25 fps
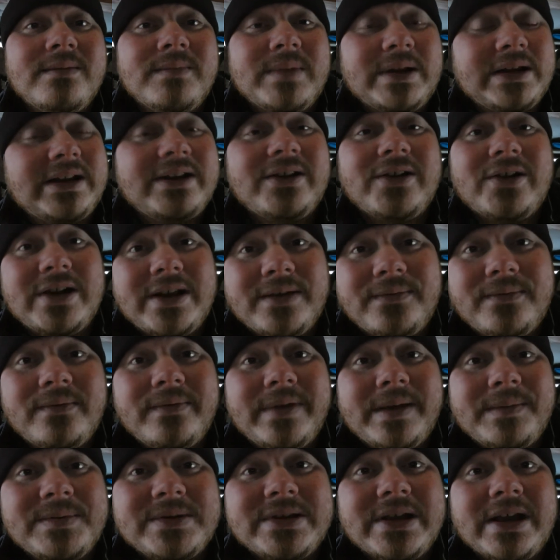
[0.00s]
But they don't have
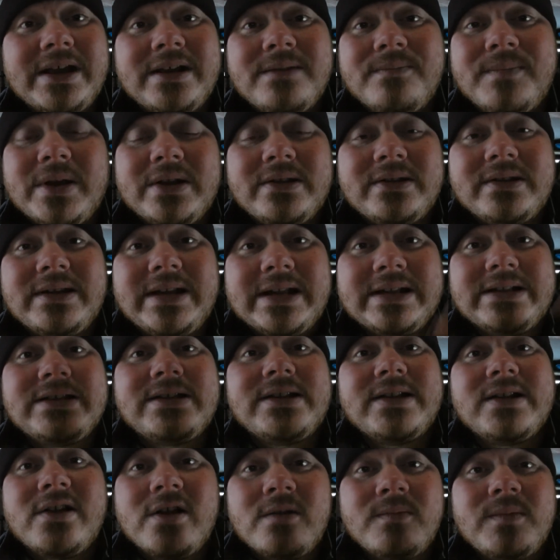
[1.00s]
a website. But
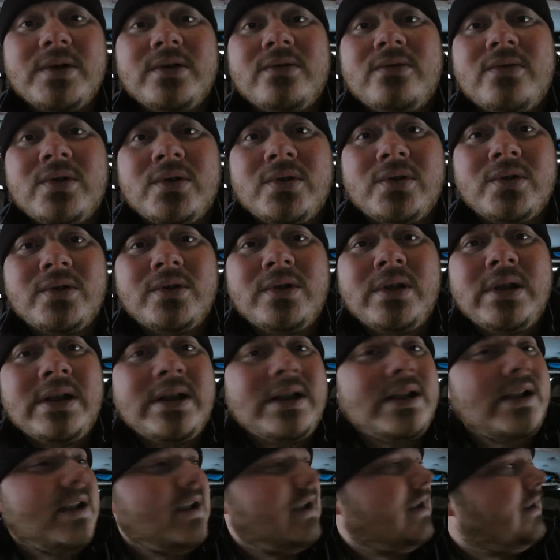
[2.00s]
that's the common rule,
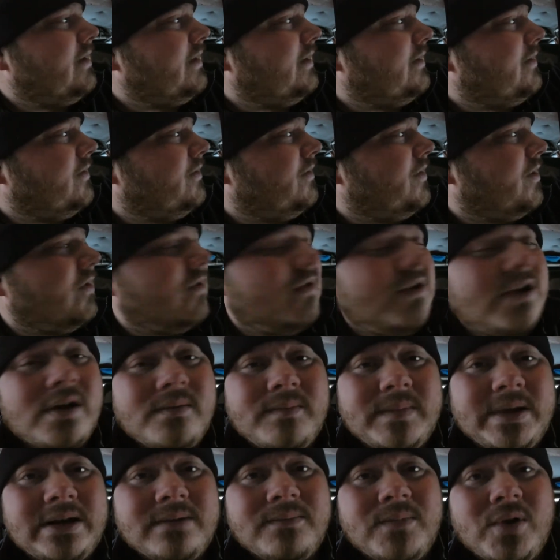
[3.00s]
that you don't
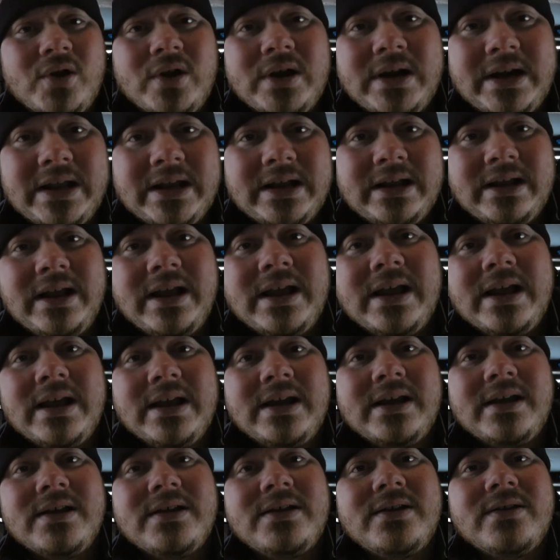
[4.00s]
come in the morning,
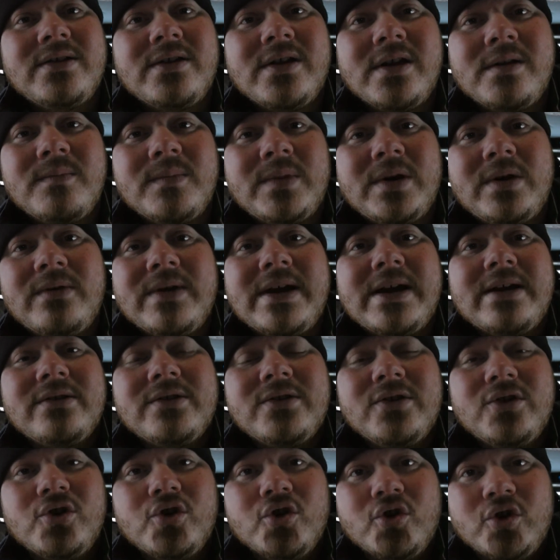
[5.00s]
you come
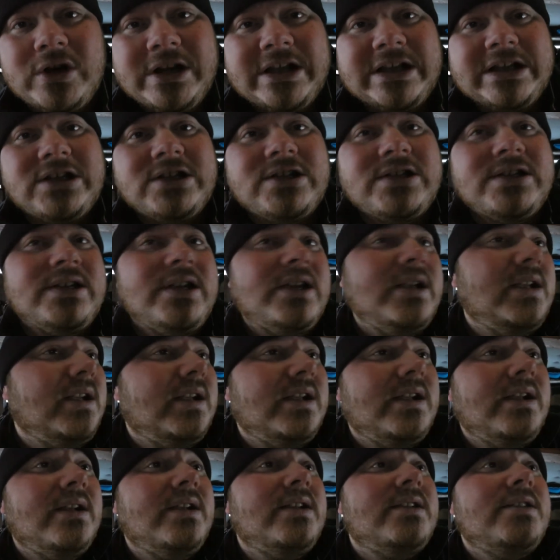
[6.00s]
around noonish.
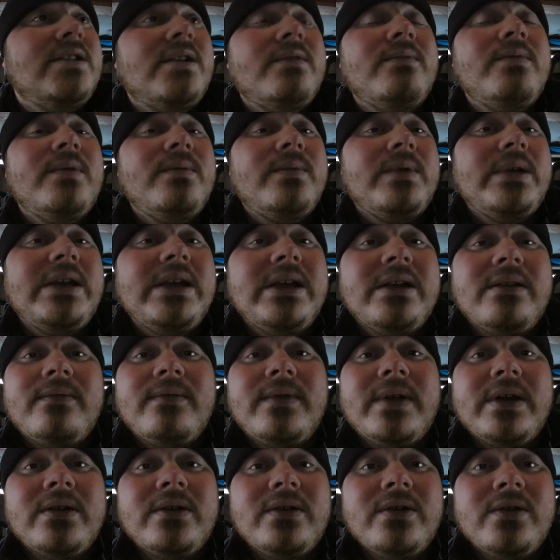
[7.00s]
So we were here
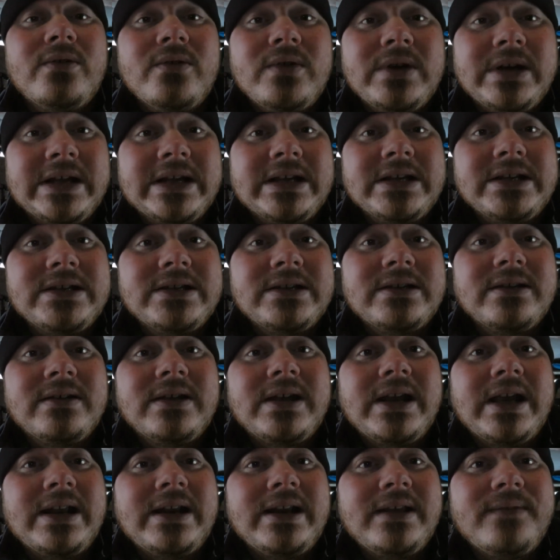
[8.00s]
around noonish,
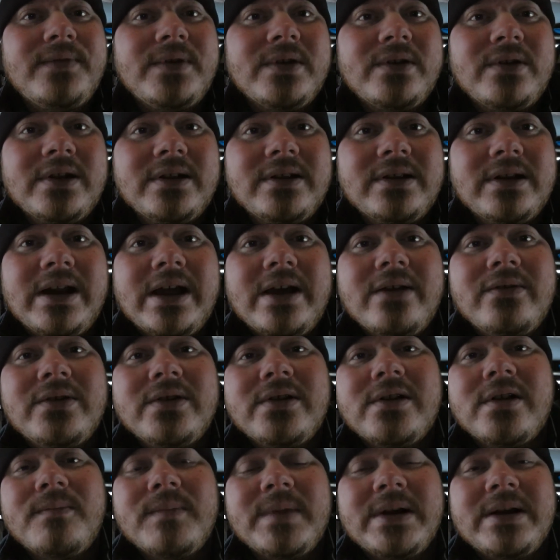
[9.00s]
and if you're not allowed
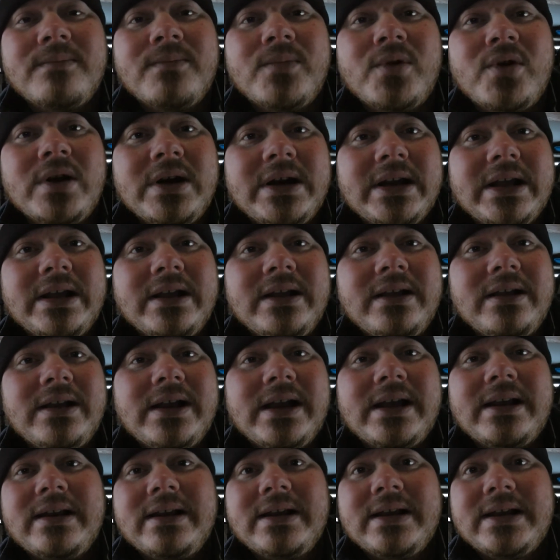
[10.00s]
to come in the morning,
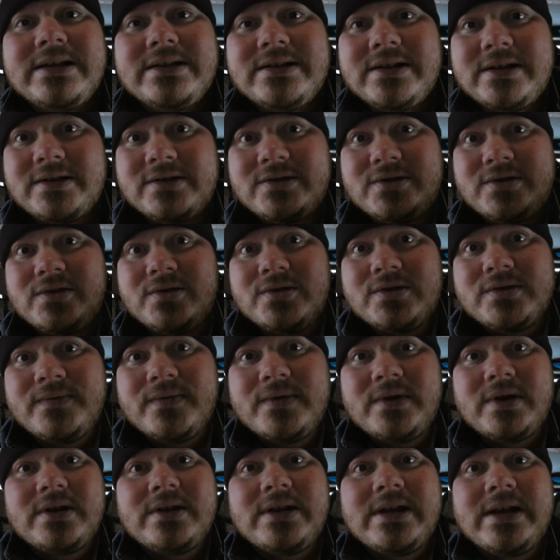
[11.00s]
and his excuse
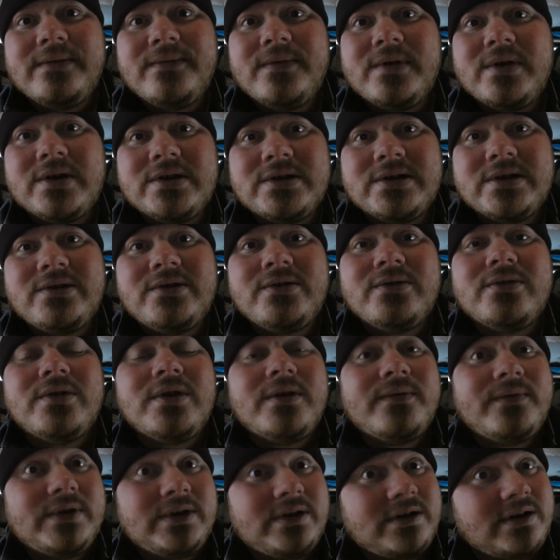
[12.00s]
for not giving us a
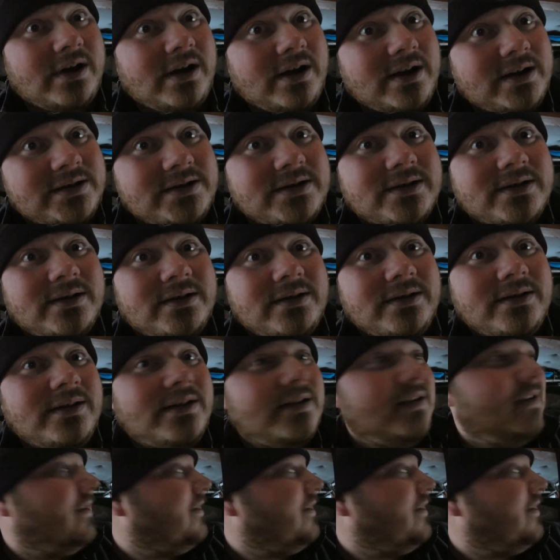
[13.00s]
tour of the castle